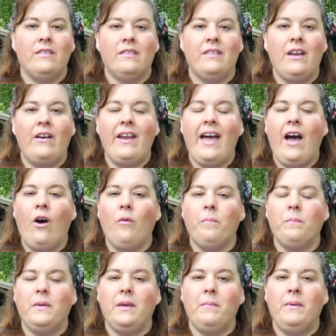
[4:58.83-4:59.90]
there to
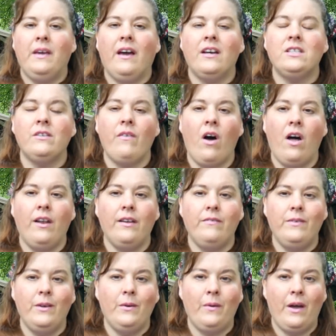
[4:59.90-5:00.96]
help me because of all
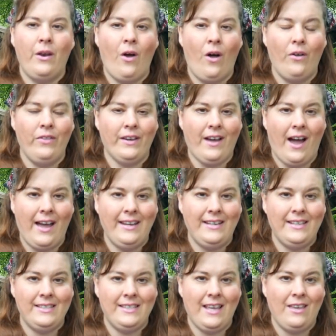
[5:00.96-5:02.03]
of you and all the
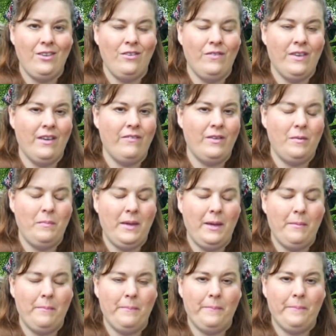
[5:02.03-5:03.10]
kindness that you've given me.